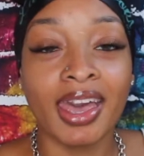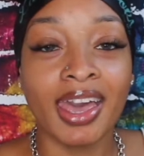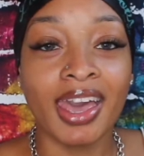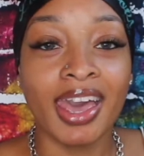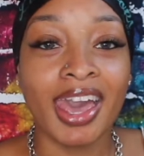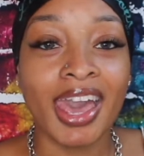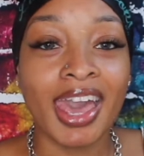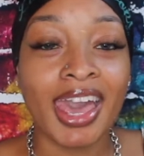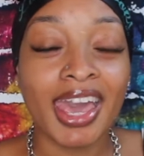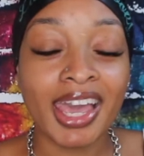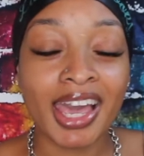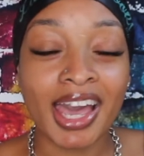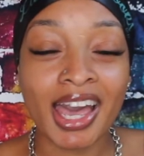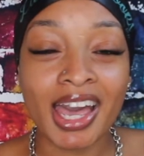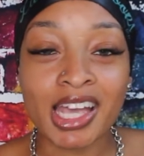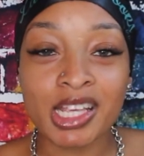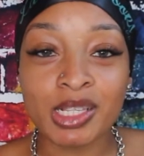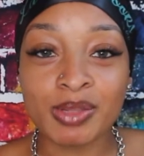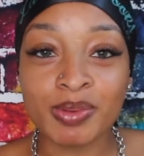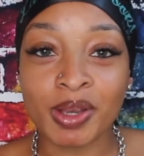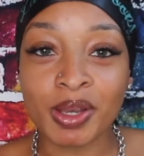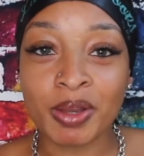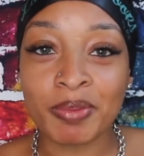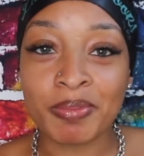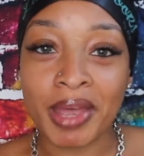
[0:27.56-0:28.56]
Hey guys,
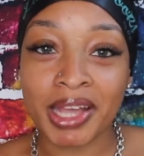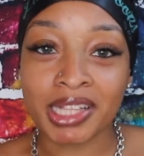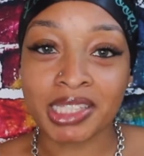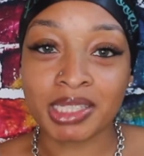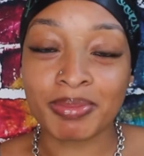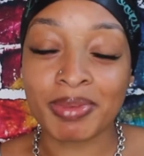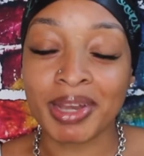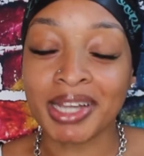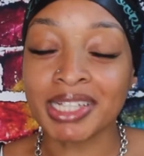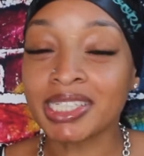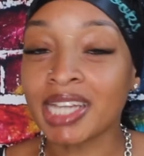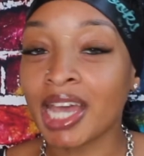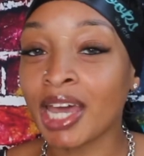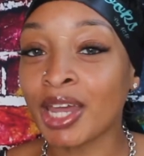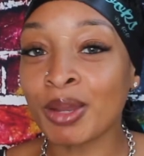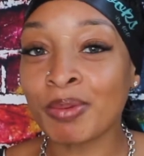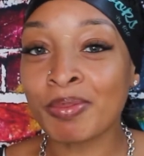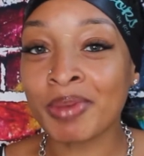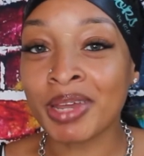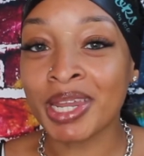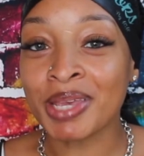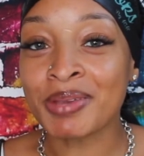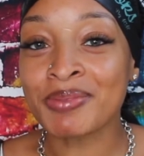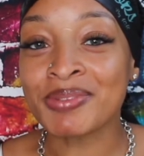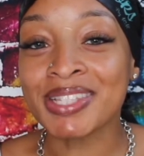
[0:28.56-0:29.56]
welcome back to my channel.
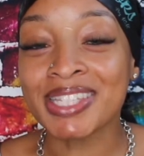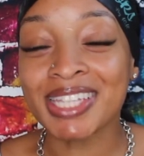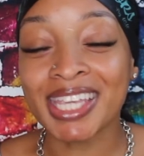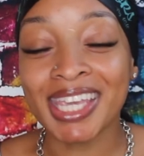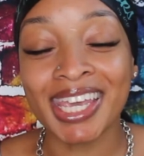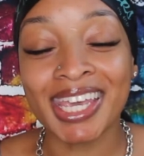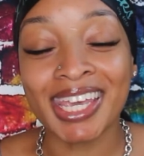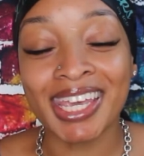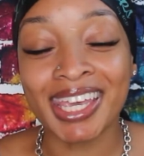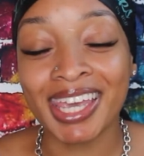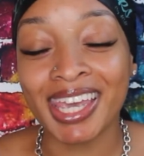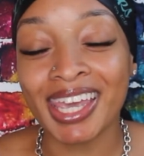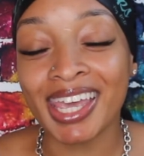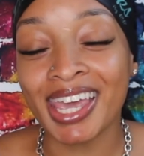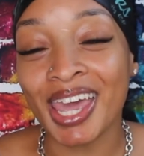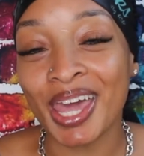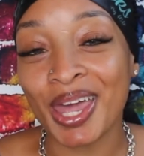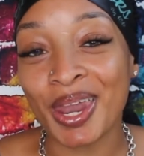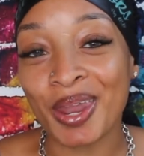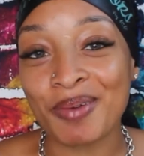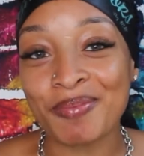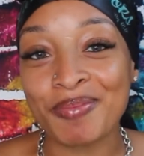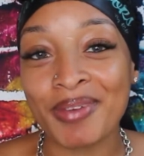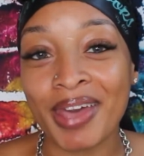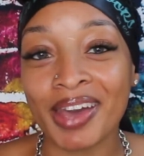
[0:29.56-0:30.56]
My name is Kiki
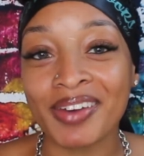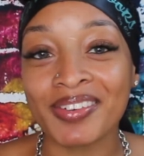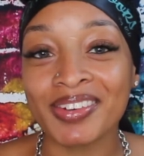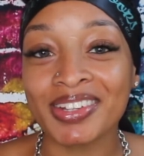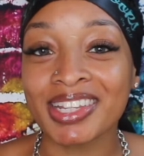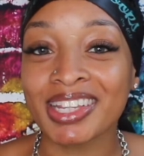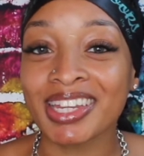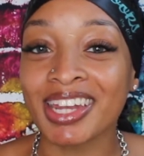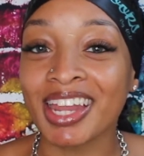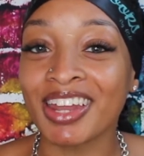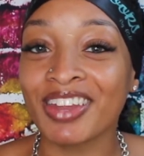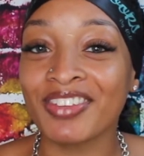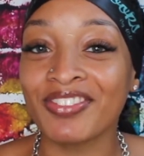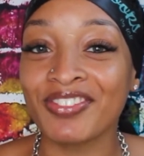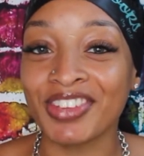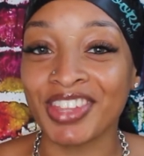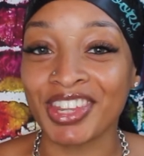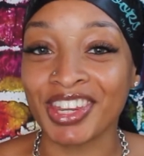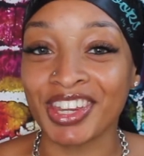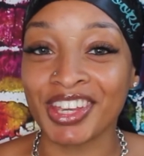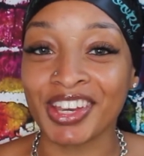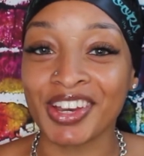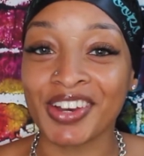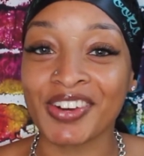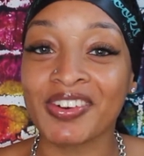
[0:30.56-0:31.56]
and I'm back with another
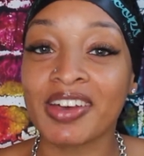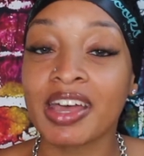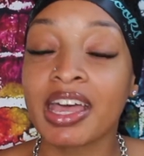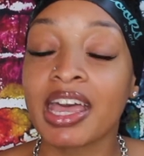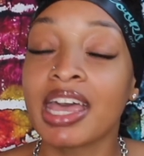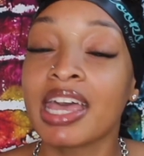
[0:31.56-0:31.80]
video.